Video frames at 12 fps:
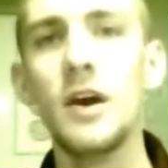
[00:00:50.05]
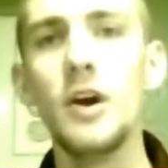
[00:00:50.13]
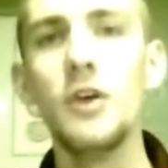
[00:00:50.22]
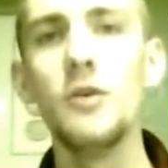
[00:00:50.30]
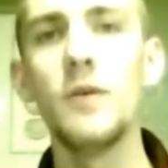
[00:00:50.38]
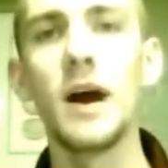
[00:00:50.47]

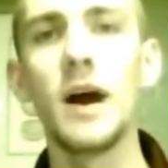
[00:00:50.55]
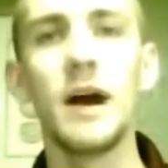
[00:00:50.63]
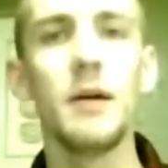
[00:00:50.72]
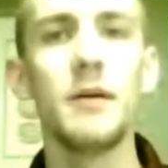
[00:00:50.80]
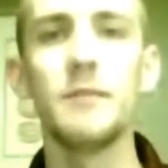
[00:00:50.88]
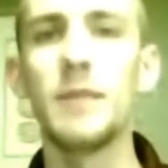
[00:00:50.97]
who
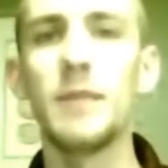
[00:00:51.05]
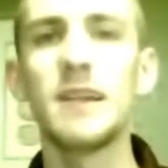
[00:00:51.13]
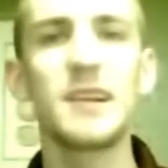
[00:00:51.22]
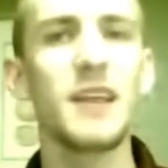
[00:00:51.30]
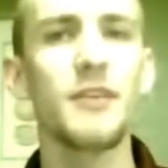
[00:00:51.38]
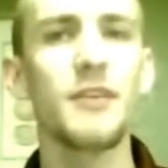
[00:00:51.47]

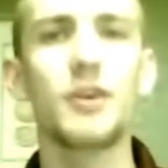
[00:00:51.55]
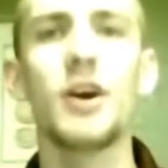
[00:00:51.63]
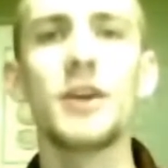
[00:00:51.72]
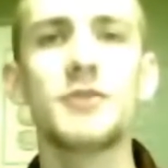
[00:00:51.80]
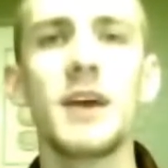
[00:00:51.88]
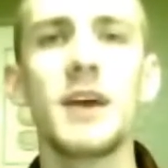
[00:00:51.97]
basically their
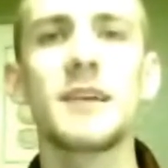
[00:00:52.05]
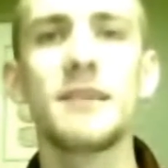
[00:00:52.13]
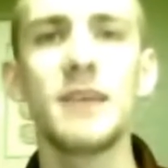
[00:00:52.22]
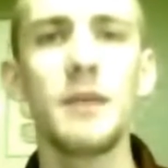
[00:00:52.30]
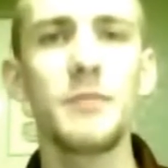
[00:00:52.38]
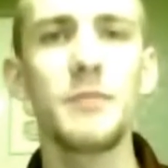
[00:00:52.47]
contract is up.